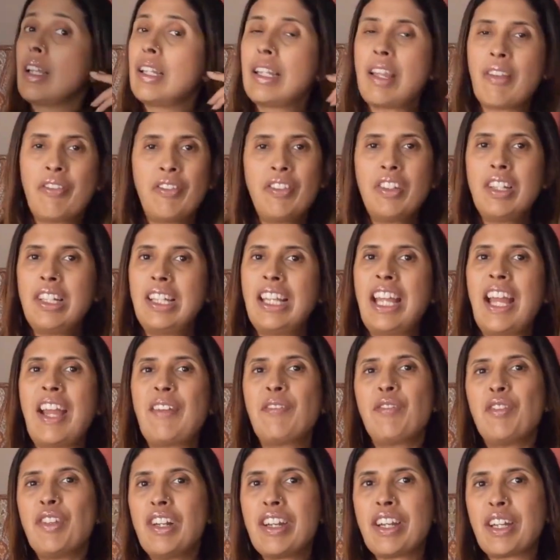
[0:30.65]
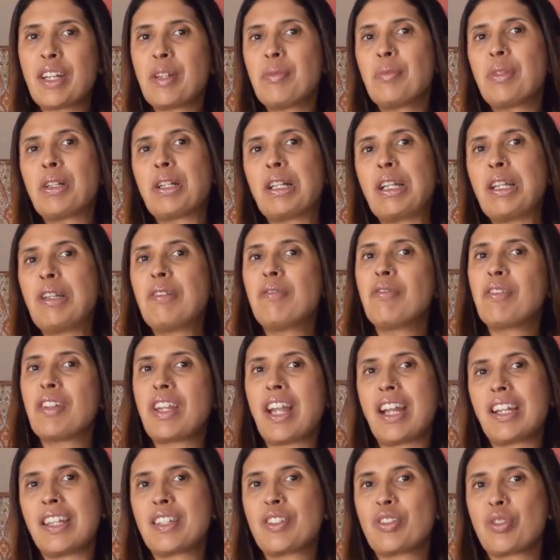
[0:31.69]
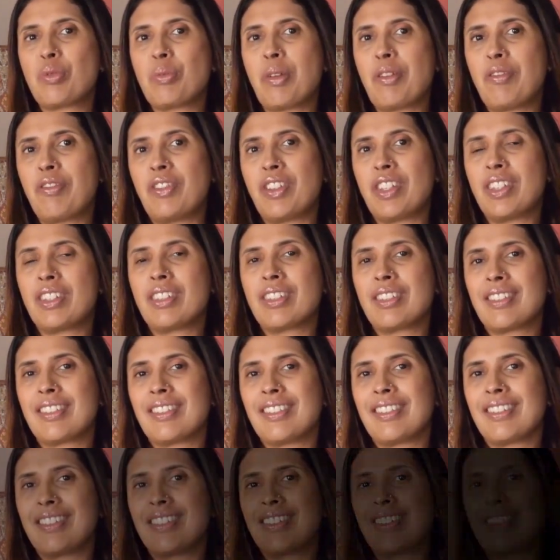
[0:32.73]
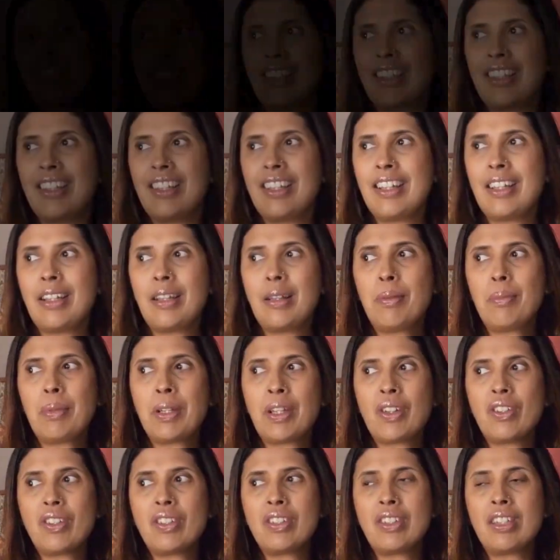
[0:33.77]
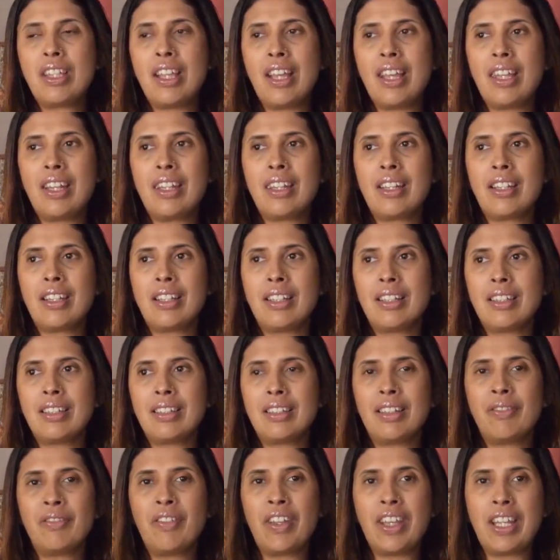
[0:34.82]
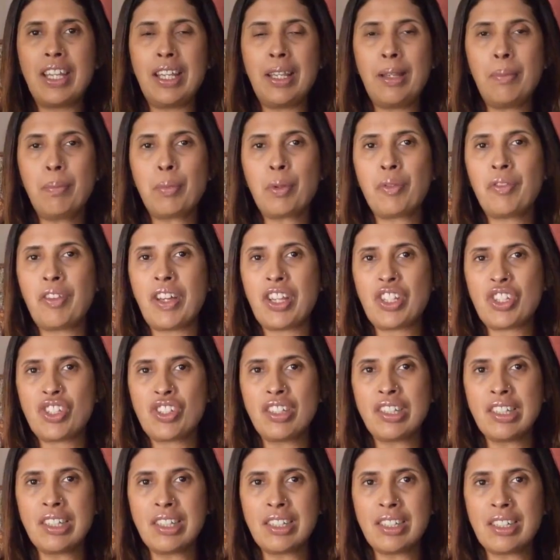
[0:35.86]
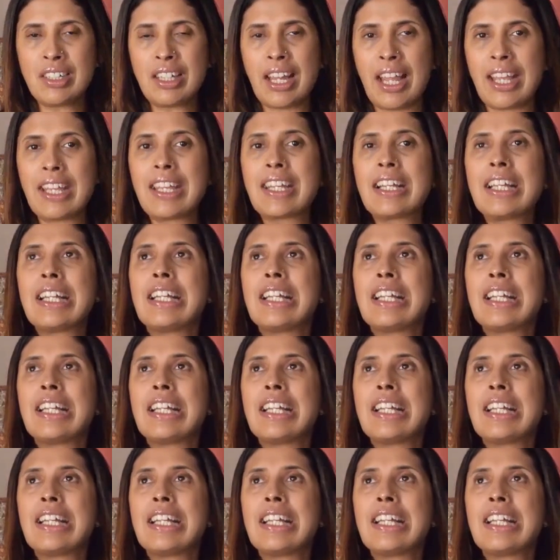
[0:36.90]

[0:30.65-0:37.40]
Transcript: Definitely, I will recommend Clean Fanatics to my friends because they are very professional. Like